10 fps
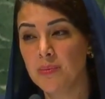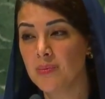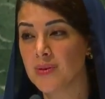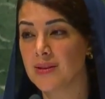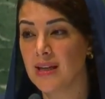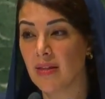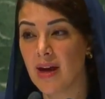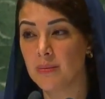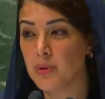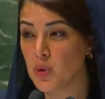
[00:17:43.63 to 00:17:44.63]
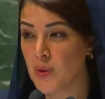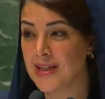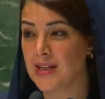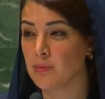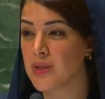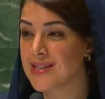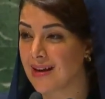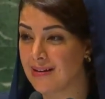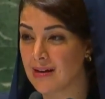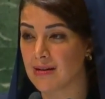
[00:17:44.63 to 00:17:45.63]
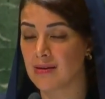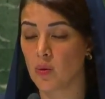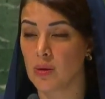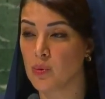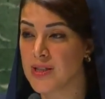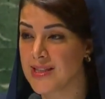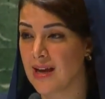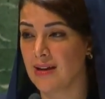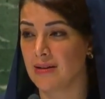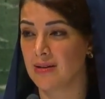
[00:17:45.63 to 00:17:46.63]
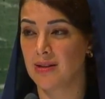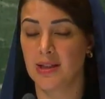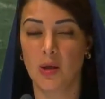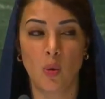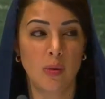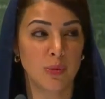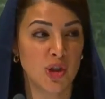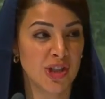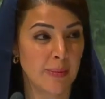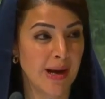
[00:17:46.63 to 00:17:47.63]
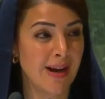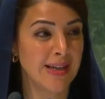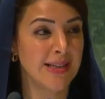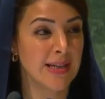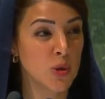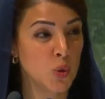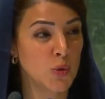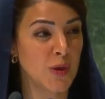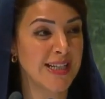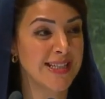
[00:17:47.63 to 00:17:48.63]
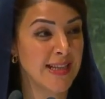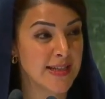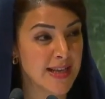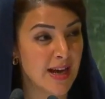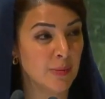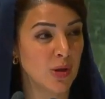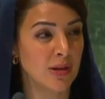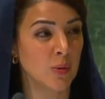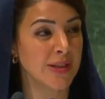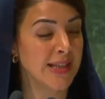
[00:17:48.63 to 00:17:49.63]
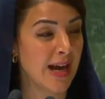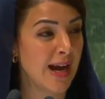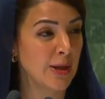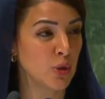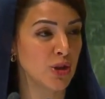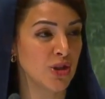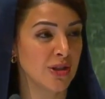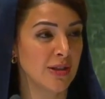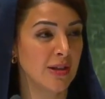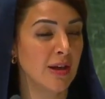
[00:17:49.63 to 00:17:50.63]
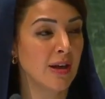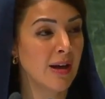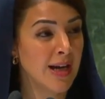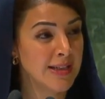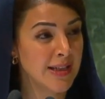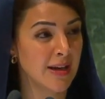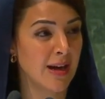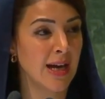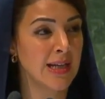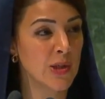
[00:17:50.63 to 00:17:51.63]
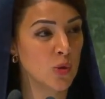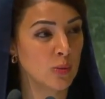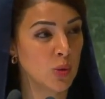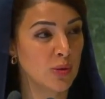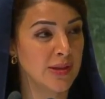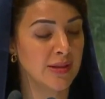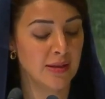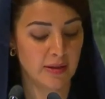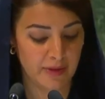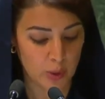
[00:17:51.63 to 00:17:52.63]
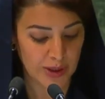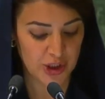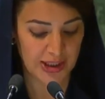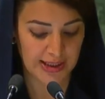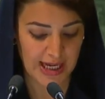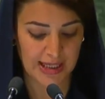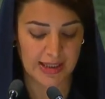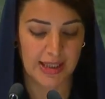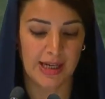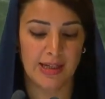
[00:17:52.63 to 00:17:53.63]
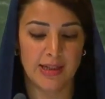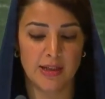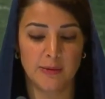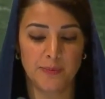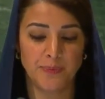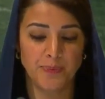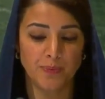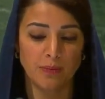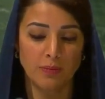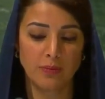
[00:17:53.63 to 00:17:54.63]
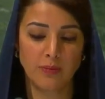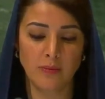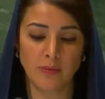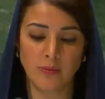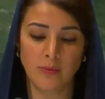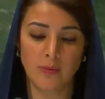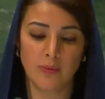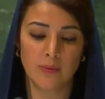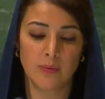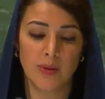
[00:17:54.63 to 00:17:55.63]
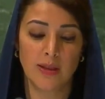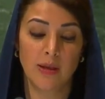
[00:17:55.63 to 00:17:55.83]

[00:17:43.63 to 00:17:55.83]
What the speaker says: or do we want our legacy to be a stable and prosperous international order where communities peacefully coexist and are resilient in the face of global challenges?